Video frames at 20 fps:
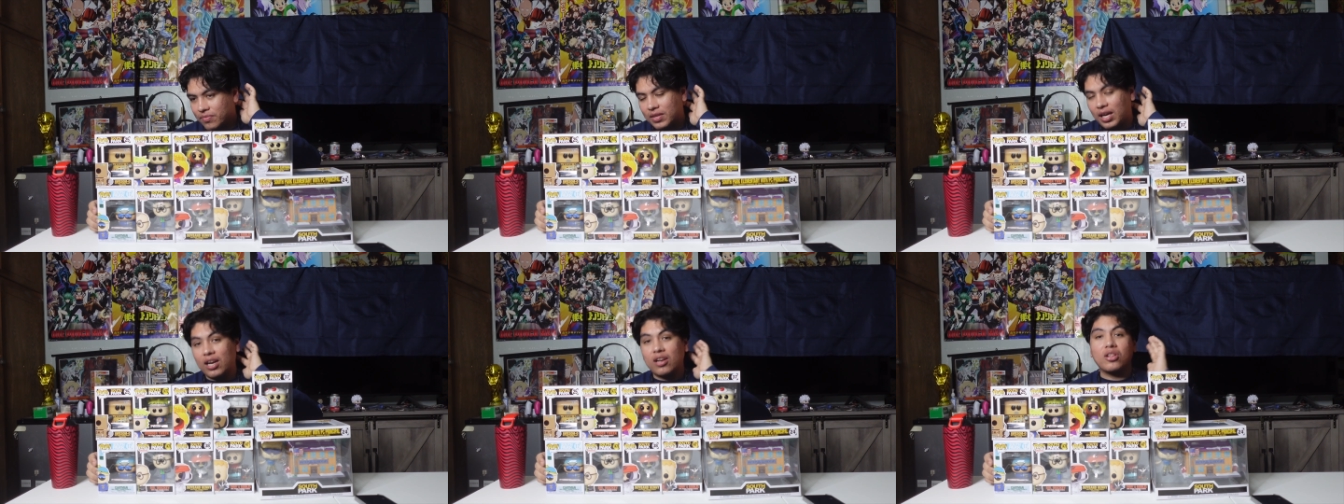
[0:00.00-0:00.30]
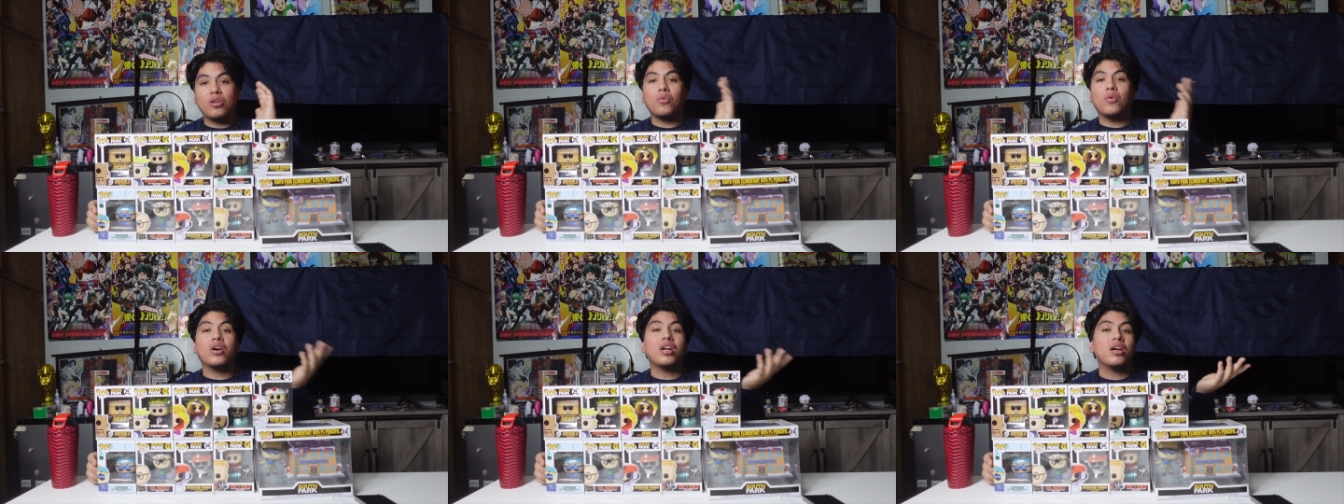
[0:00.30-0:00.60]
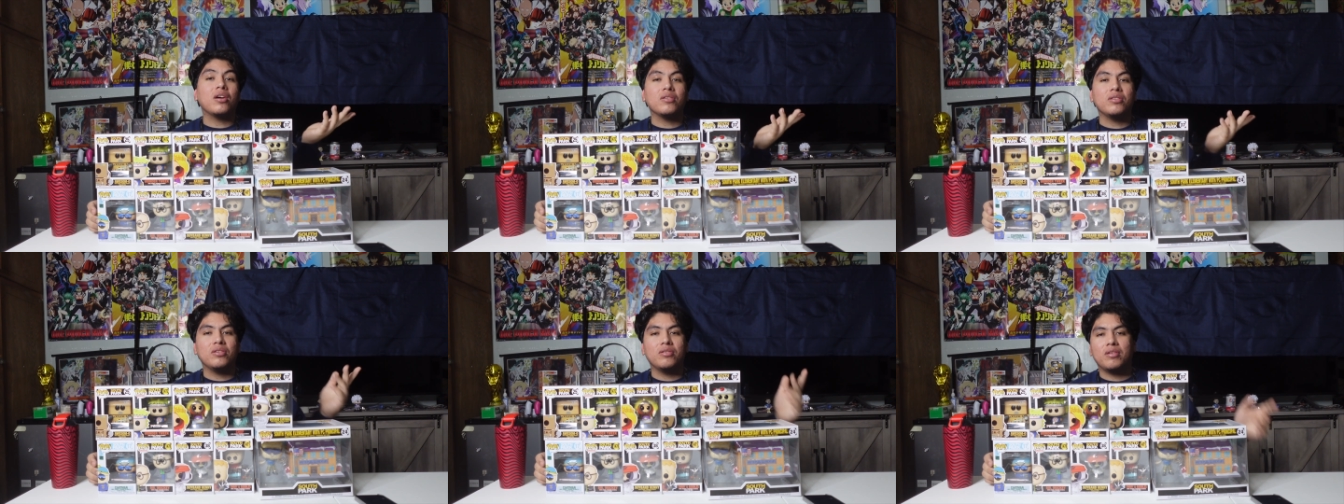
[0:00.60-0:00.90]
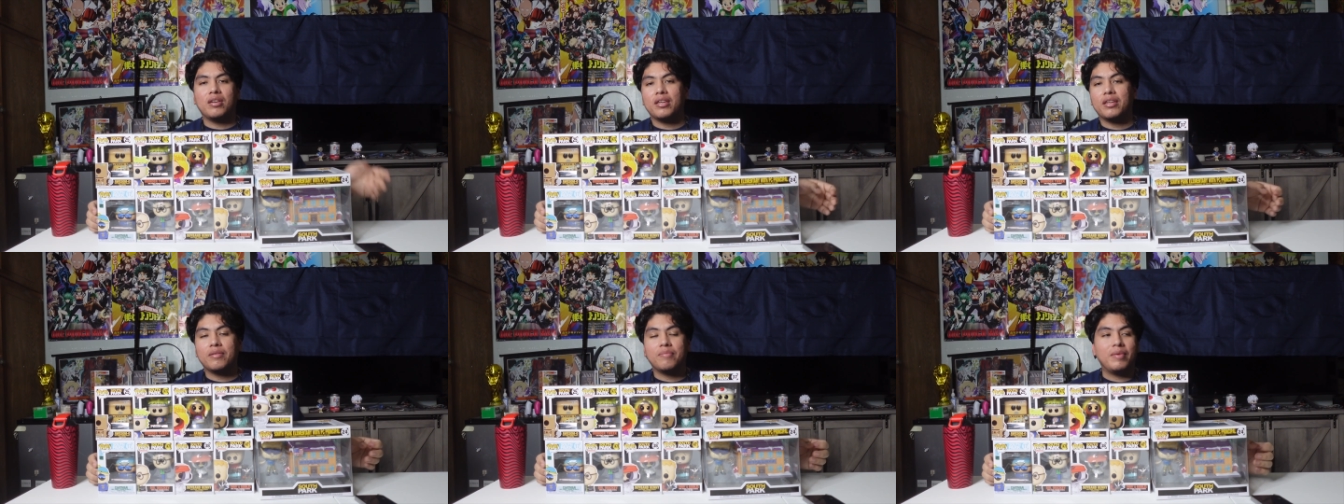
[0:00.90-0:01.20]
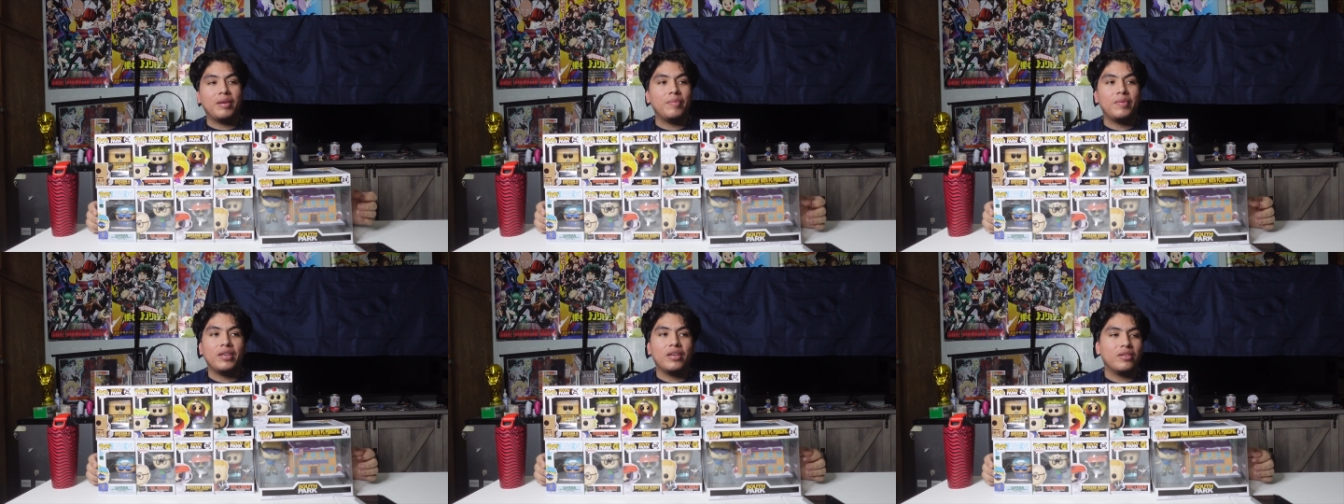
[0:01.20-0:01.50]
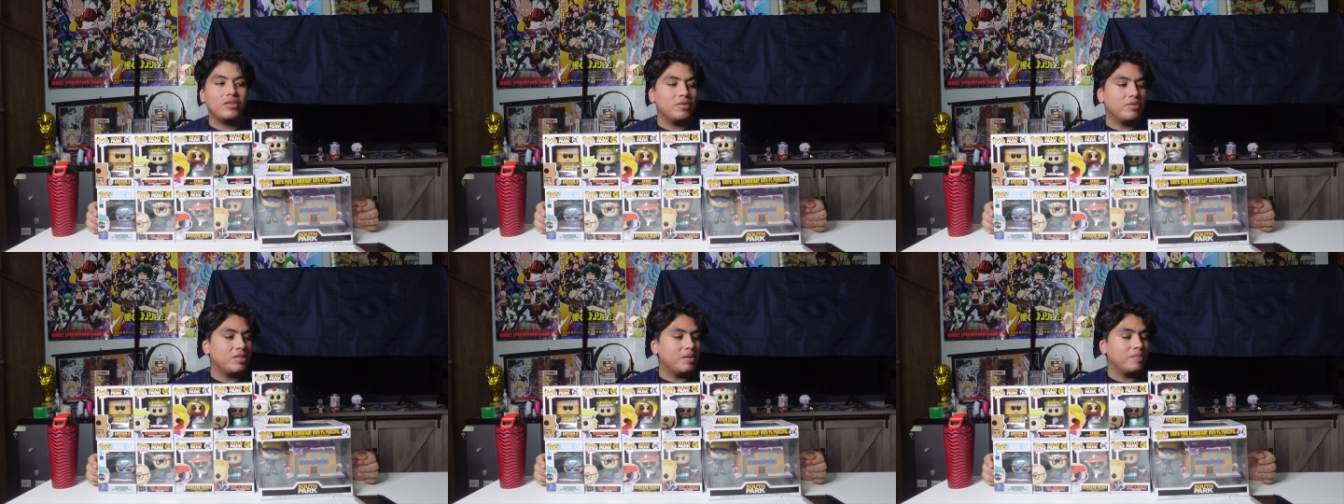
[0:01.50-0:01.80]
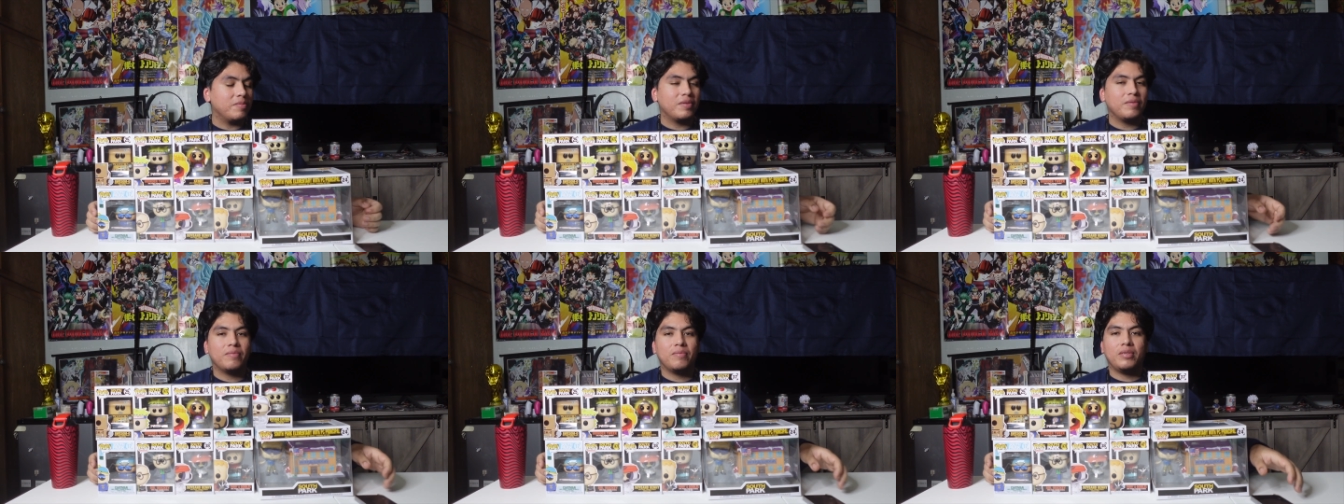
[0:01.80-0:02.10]
I don't know what I'll do. Maybe I'll do
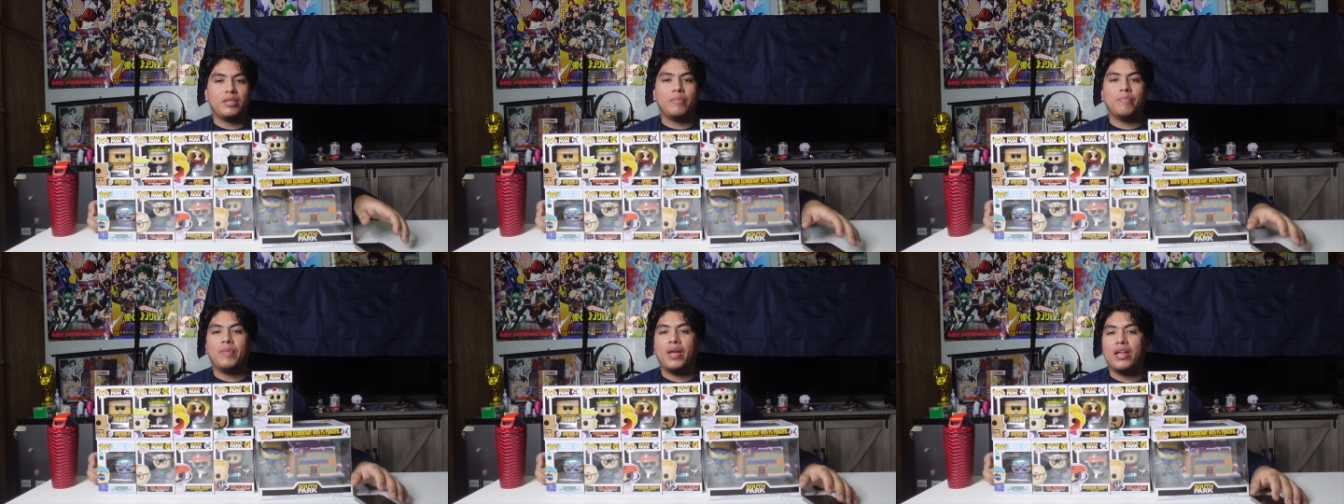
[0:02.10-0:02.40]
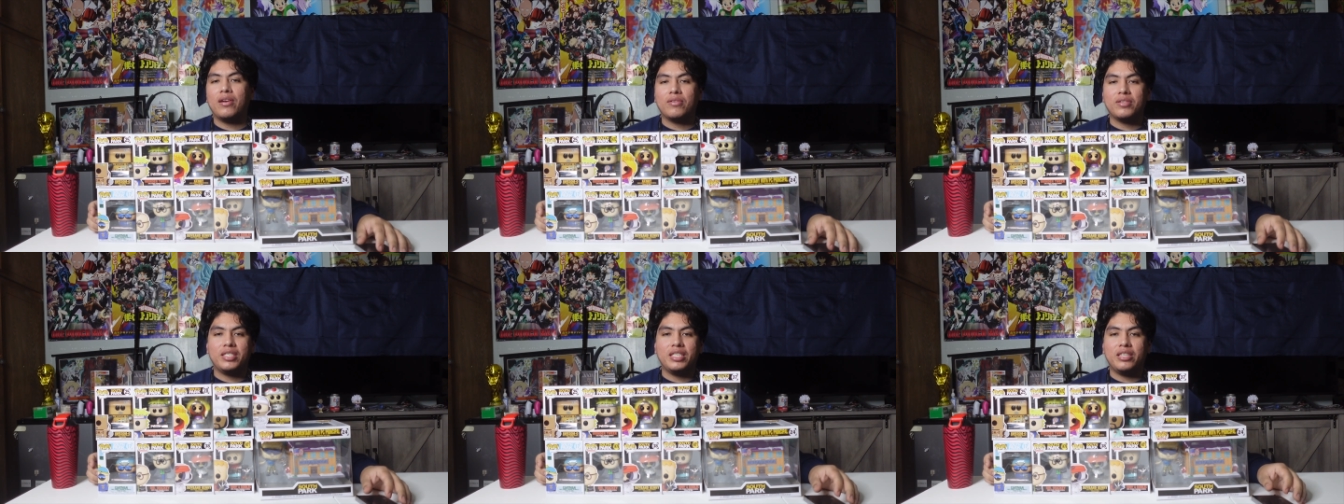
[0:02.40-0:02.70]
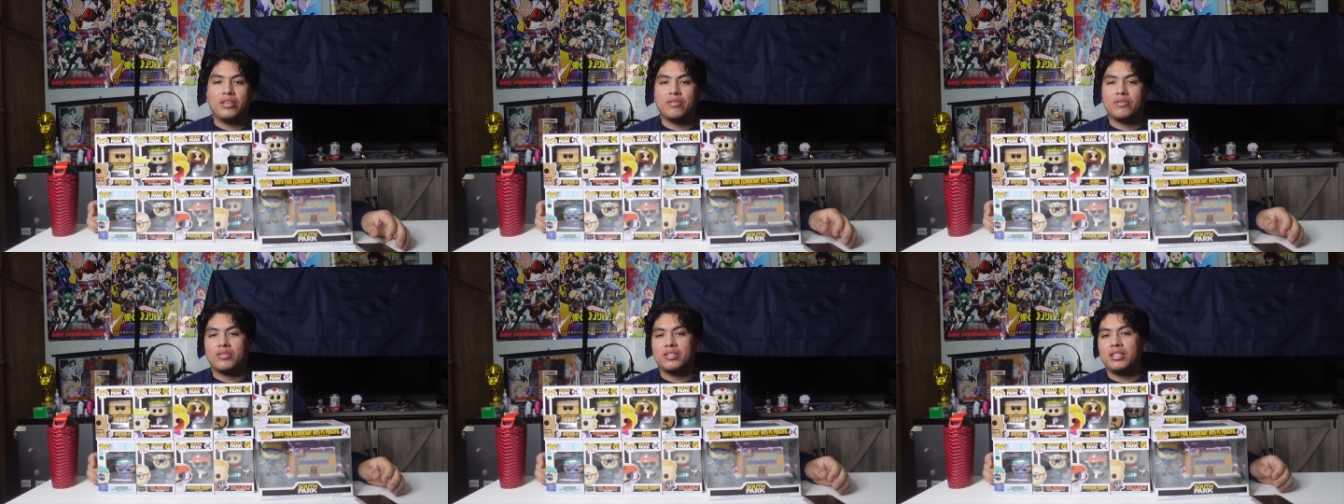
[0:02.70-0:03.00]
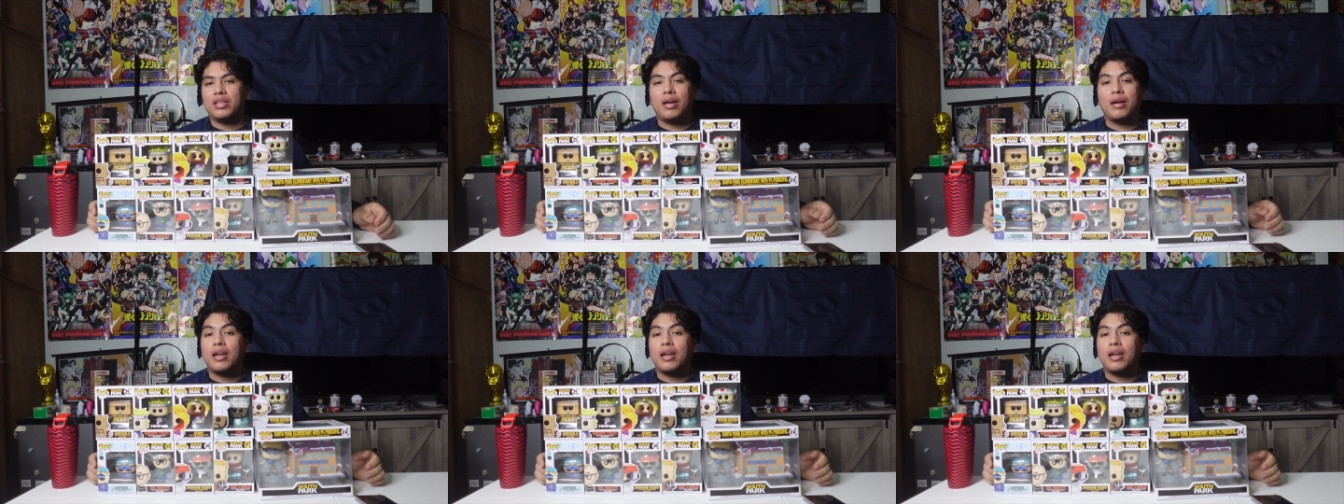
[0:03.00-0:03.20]
some some penalty or so.